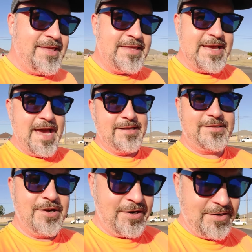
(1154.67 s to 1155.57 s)
is the
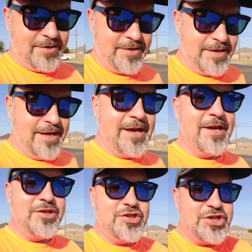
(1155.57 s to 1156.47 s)
answer.
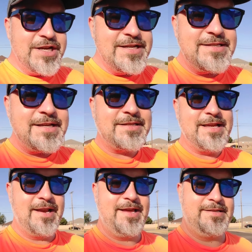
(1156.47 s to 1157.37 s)
Jesus
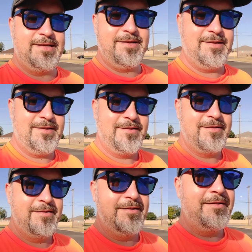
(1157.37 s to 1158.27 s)
did it.
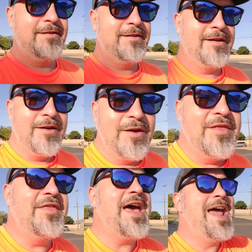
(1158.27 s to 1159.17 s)

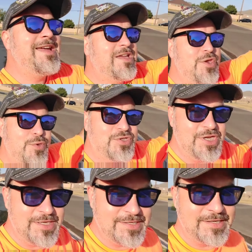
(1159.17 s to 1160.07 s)
Thank you,
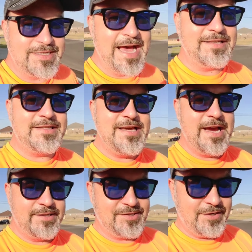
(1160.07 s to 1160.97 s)
Jesus. That's
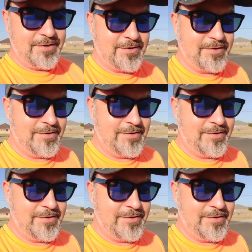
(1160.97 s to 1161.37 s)
the answer.